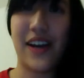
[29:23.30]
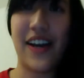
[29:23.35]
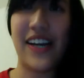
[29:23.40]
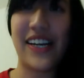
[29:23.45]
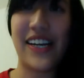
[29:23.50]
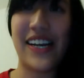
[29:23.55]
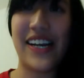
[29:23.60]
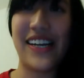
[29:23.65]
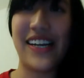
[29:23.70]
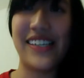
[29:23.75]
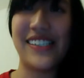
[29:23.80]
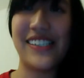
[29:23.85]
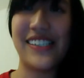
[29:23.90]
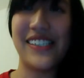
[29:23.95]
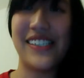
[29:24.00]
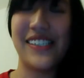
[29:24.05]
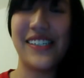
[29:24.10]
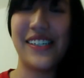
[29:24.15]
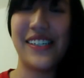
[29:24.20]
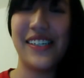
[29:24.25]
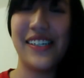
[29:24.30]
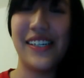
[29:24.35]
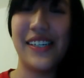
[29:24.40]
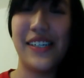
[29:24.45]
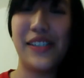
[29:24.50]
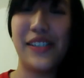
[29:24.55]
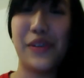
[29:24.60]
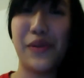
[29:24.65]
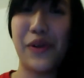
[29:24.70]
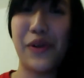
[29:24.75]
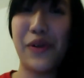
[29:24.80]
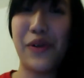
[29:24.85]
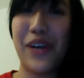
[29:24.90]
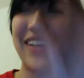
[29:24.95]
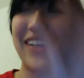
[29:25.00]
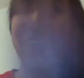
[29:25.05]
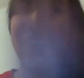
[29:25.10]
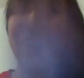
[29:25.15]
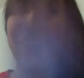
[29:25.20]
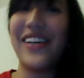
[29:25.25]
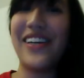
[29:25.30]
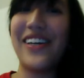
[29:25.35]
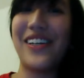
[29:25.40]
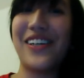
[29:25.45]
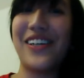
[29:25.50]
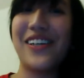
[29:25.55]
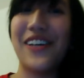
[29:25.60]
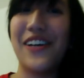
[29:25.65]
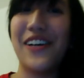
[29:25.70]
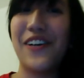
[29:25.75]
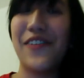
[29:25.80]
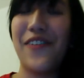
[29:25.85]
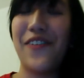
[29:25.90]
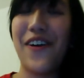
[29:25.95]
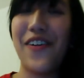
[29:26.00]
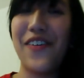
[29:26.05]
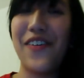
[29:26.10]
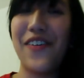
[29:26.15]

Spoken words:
guys. So we will end here. Follow us